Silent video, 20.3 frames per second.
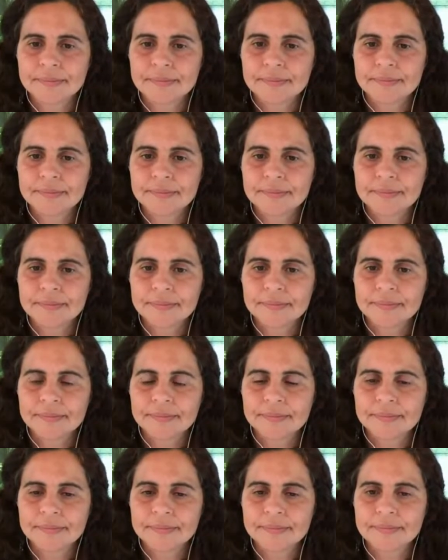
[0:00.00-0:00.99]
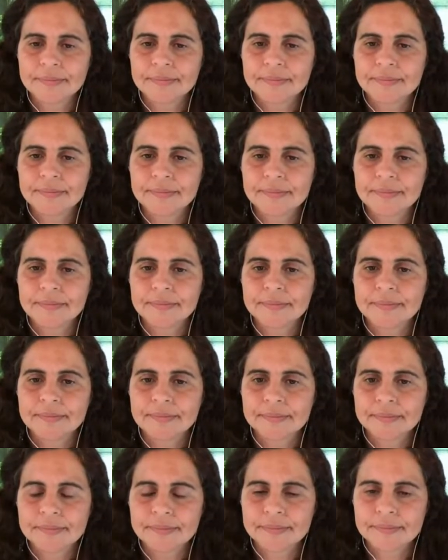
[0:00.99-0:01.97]

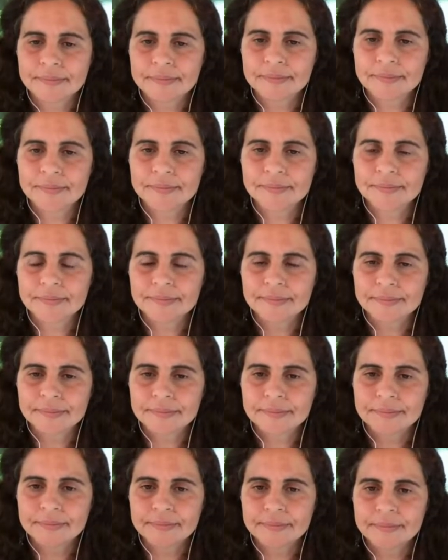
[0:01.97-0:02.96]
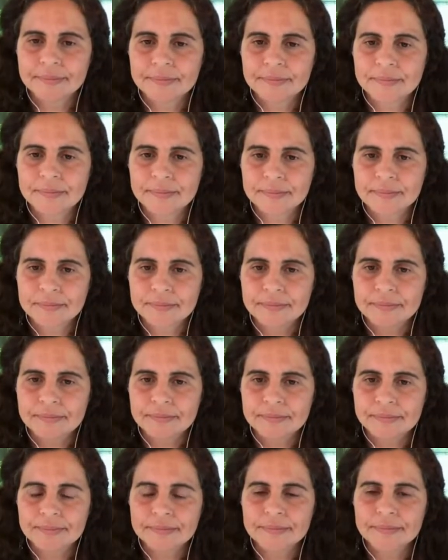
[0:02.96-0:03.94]

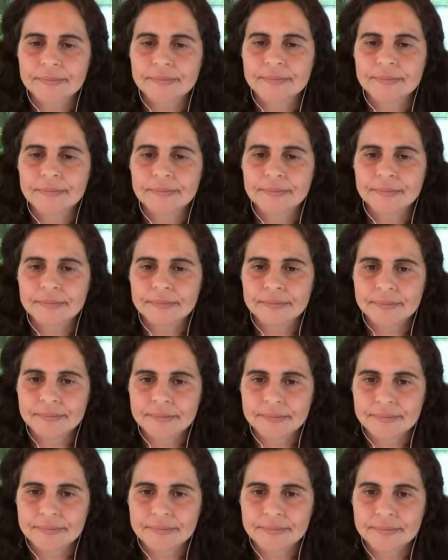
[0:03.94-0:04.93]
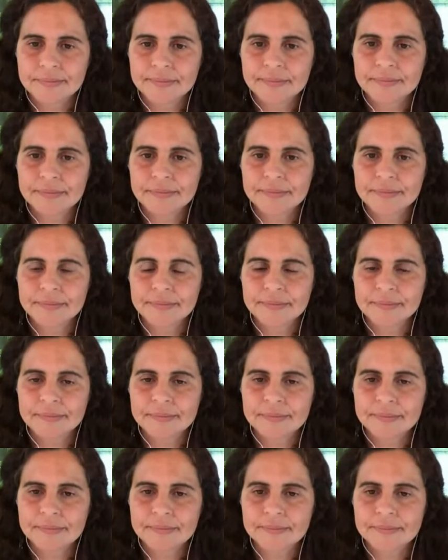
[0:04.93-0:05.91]

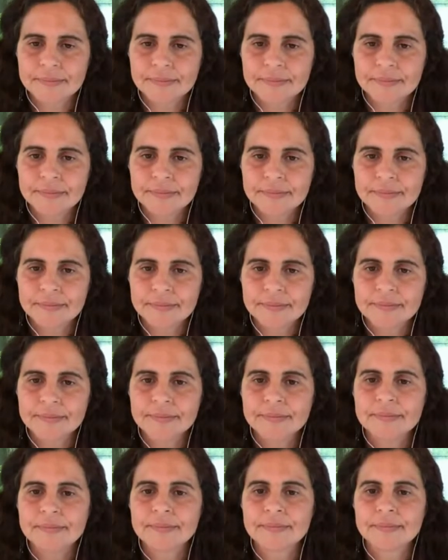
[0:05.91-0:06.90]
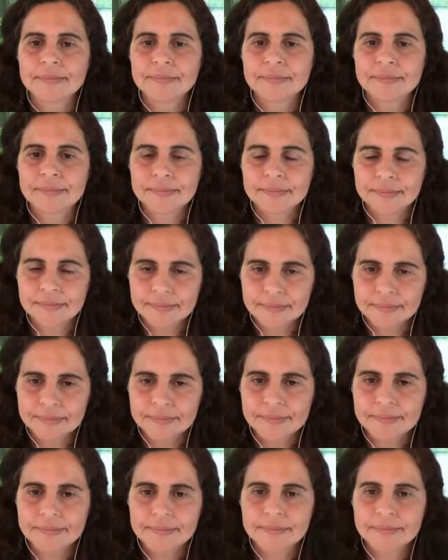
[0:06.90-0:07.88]

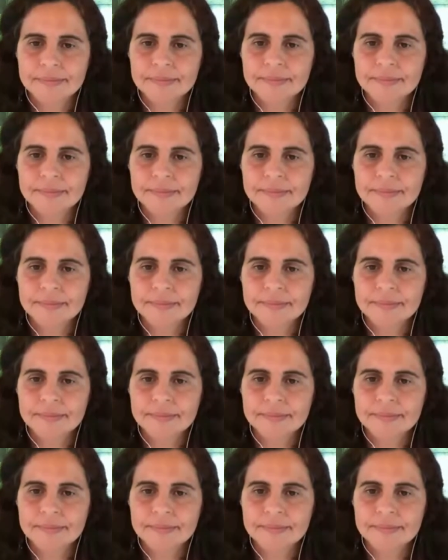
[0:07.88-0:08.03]
This person isn't speaking.